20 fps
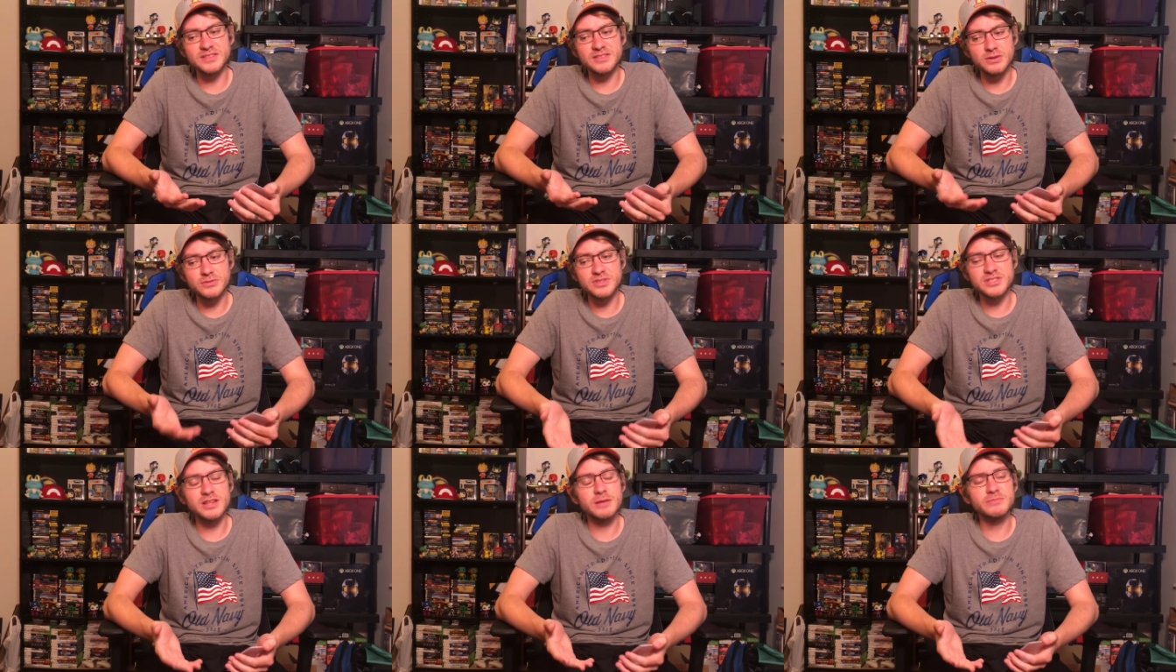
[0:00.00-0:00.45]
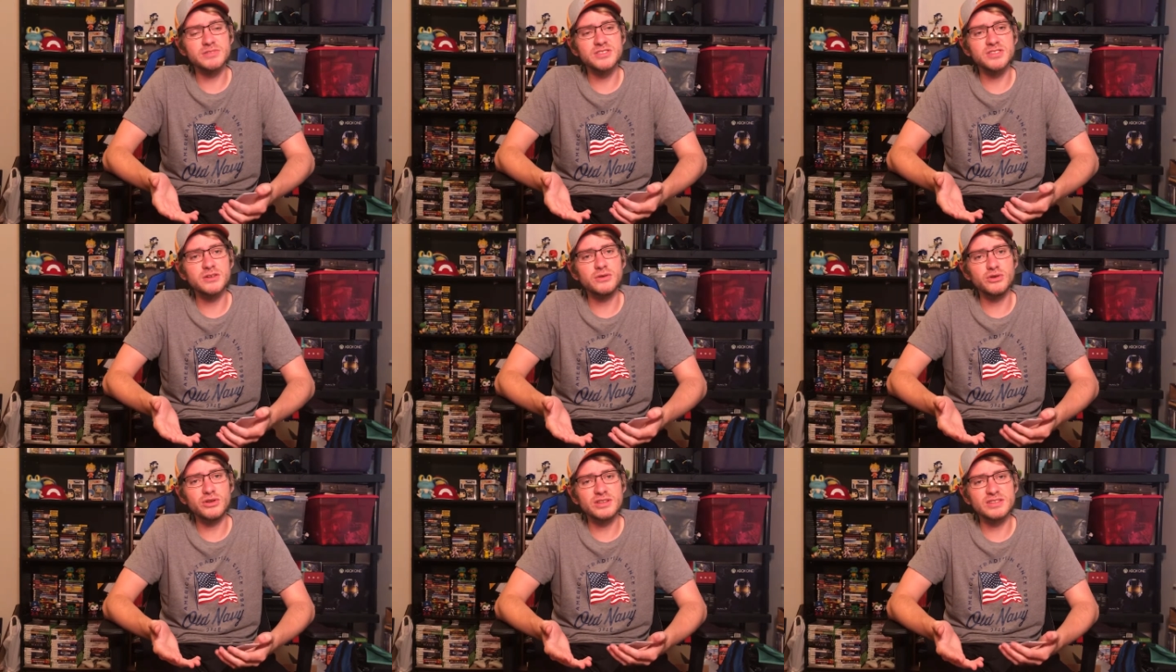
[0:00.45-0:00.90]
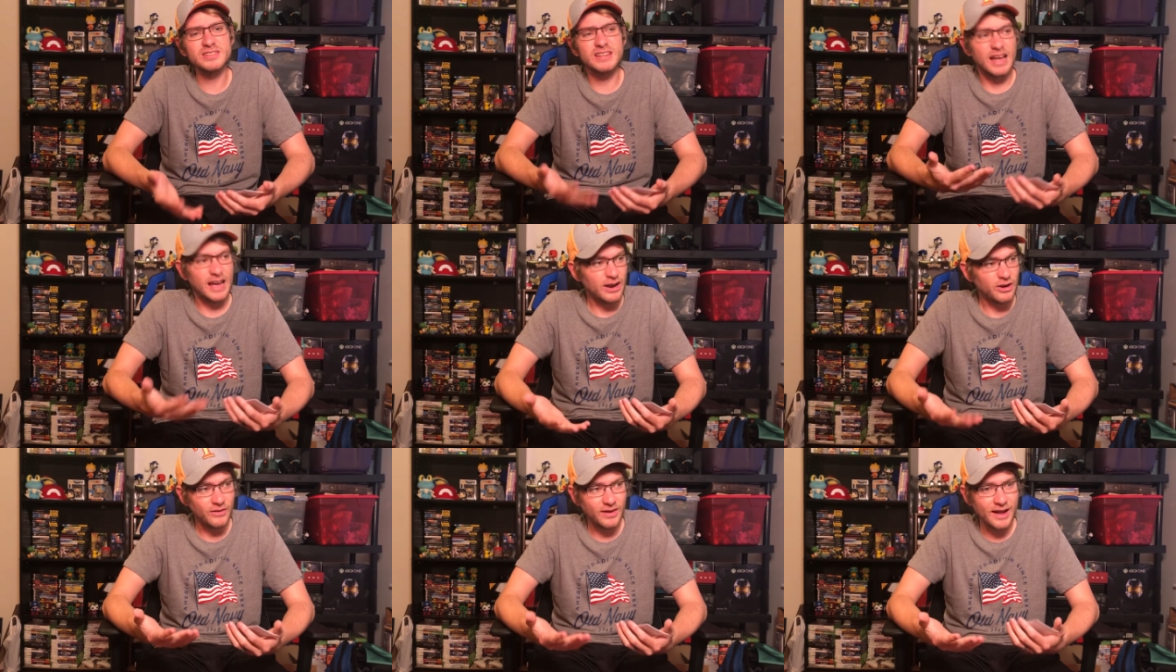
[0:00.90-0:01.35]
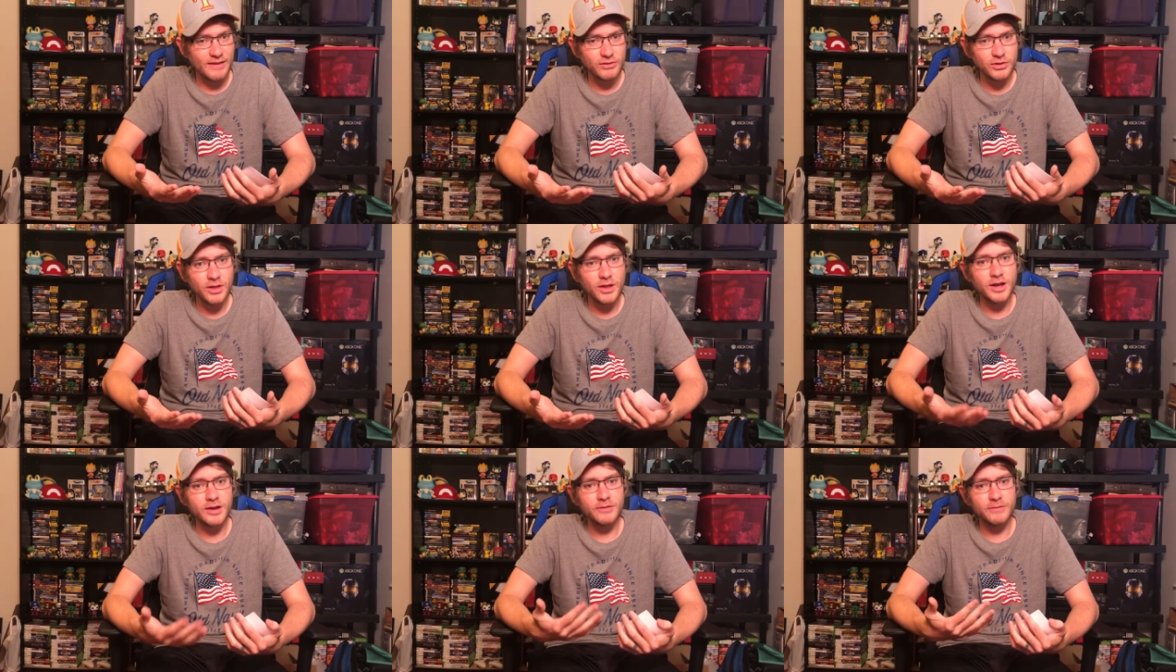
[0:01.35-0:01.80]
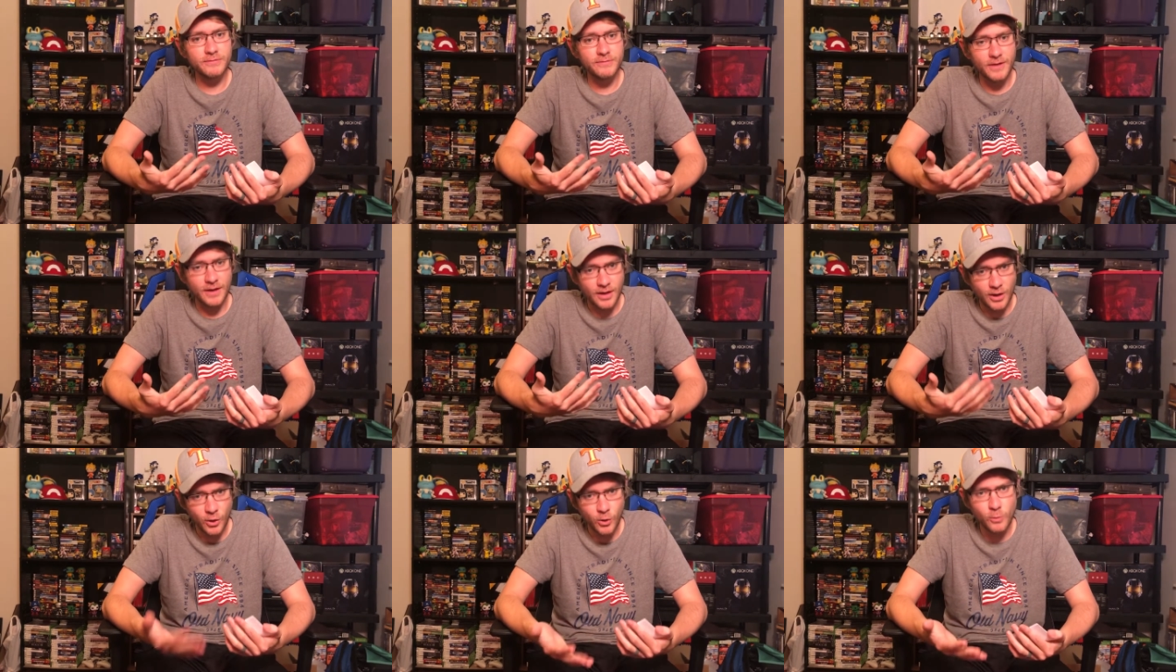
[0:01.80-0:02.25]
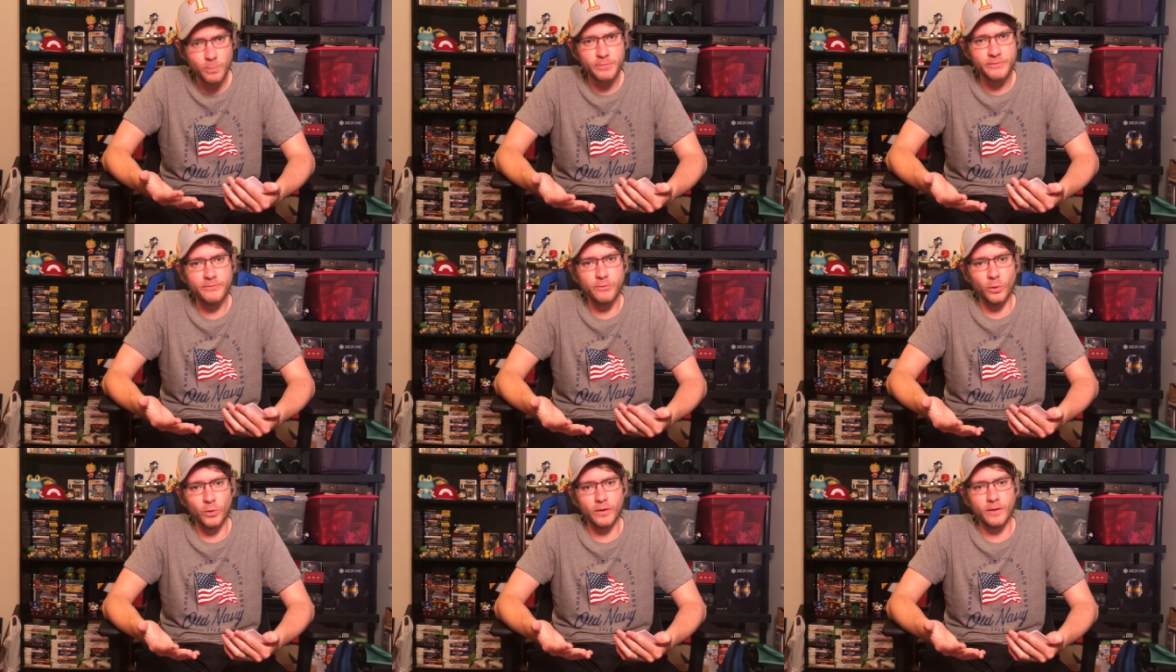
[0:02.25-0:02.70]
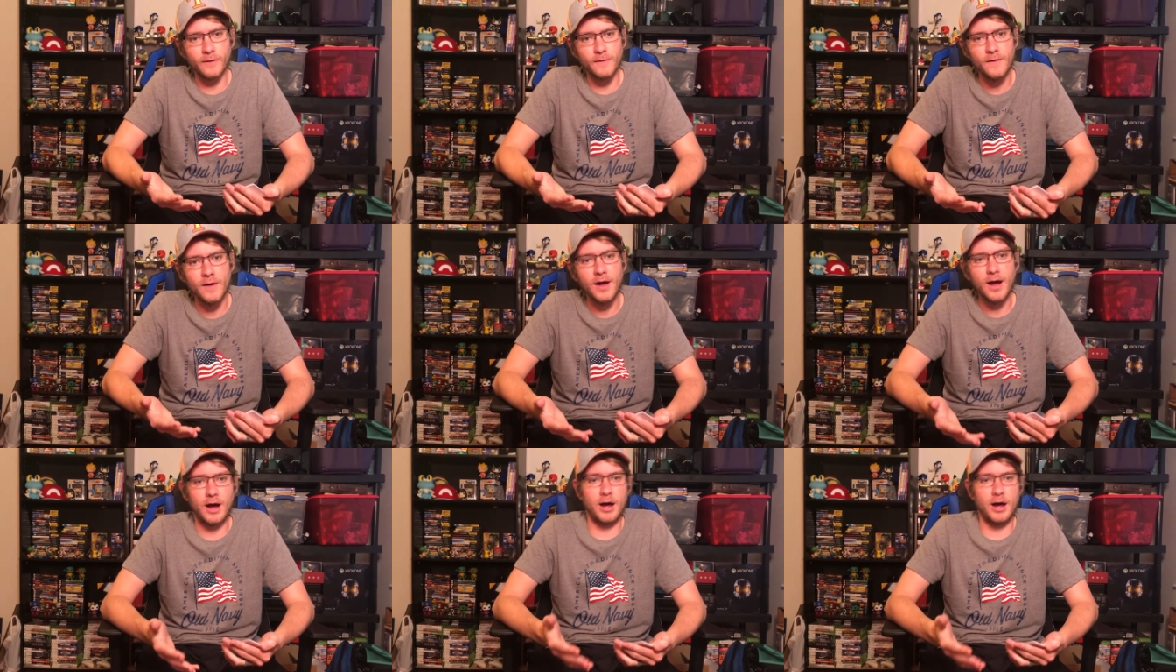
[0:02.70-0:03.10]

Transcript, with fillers: there's some students I don't have a lot of hope for.